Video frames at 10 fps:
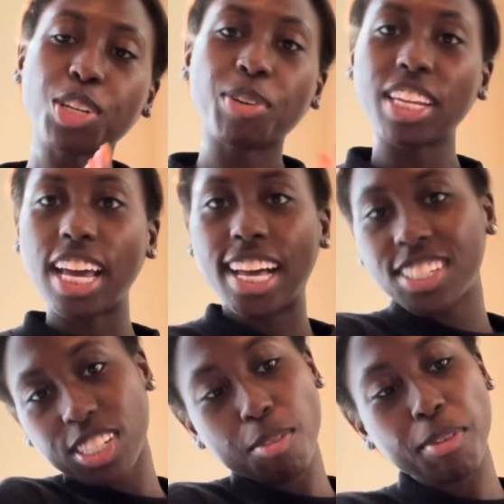Queen
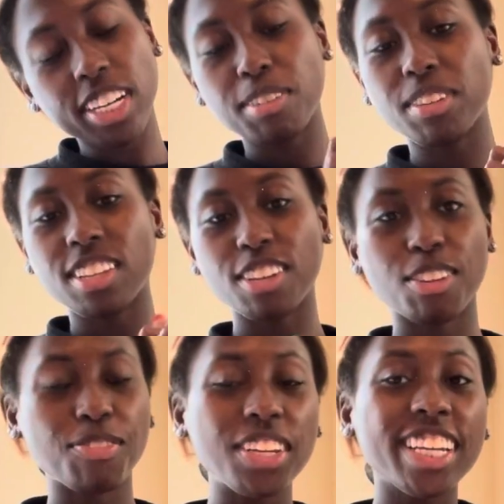Ash, and I'm back here with
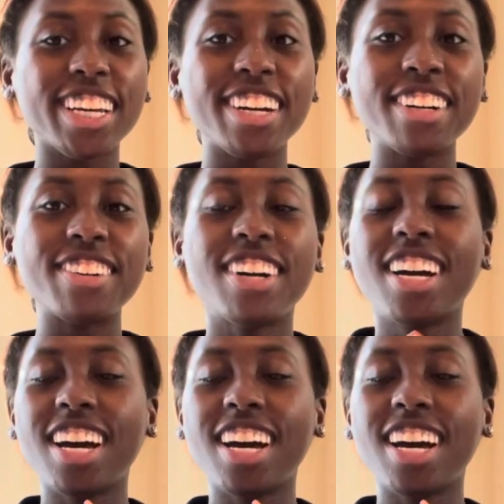another video.